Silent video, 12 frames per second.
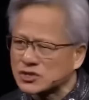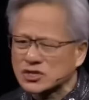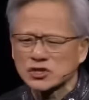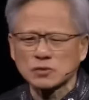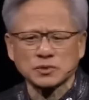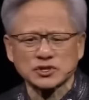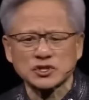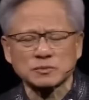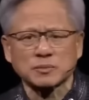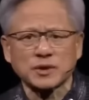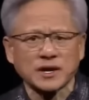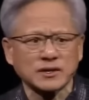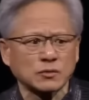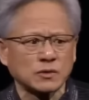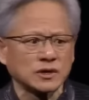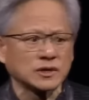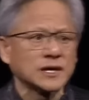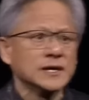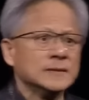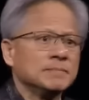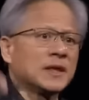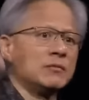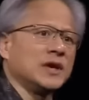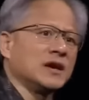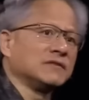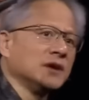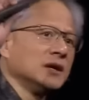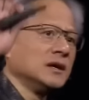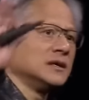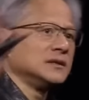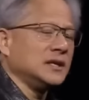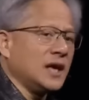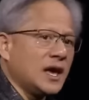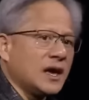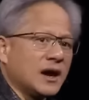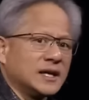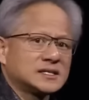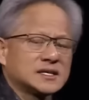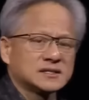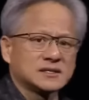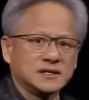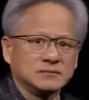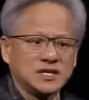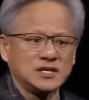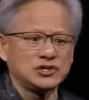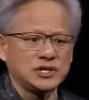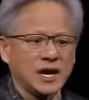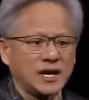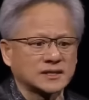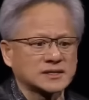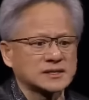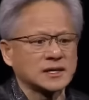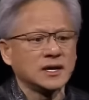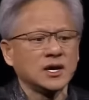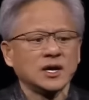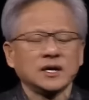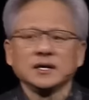I'm super, super proud of the work. We have the AI system, DGX.